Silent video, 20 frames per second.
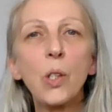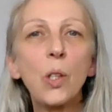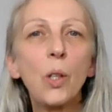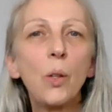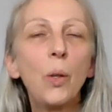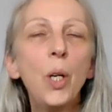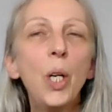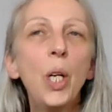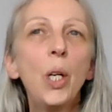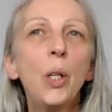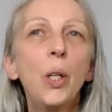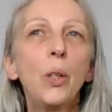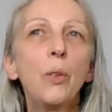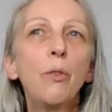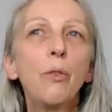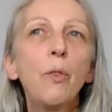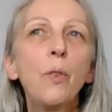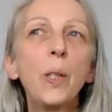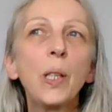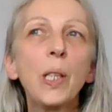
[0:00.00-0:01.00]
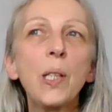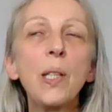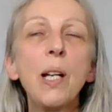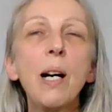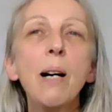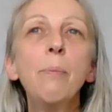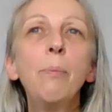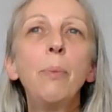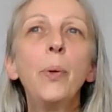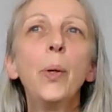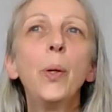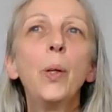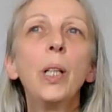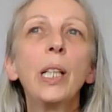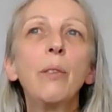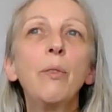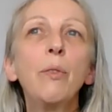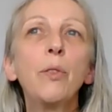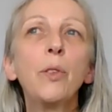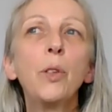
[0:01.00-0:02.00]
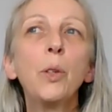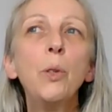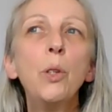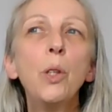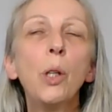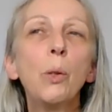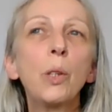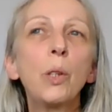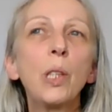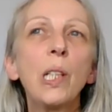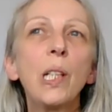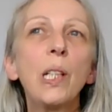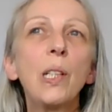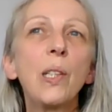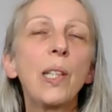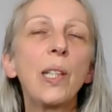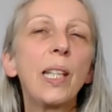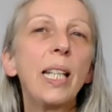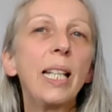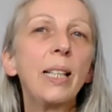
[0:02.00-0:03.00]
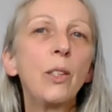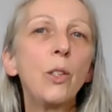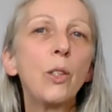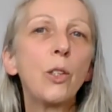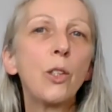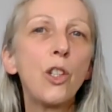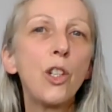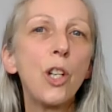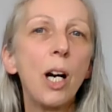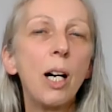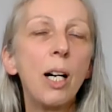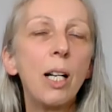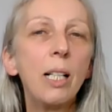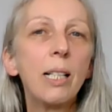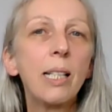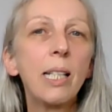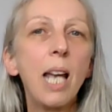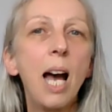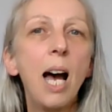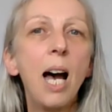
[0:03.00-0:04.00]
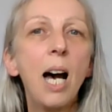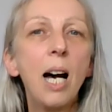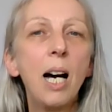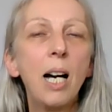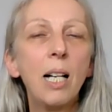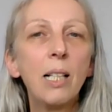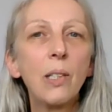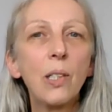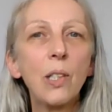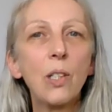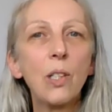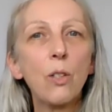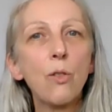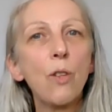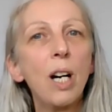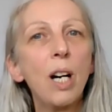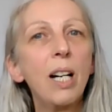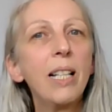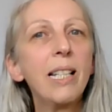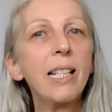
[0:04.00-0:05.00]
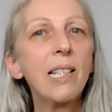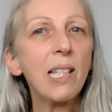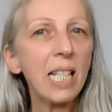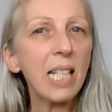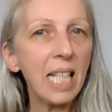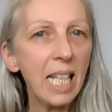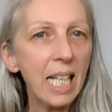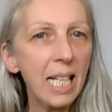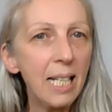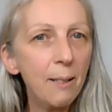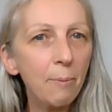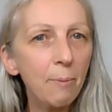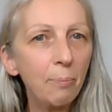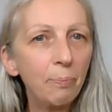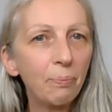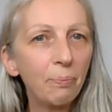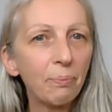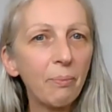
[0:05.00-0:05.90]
So, for example, if you notice that your child has dry skin,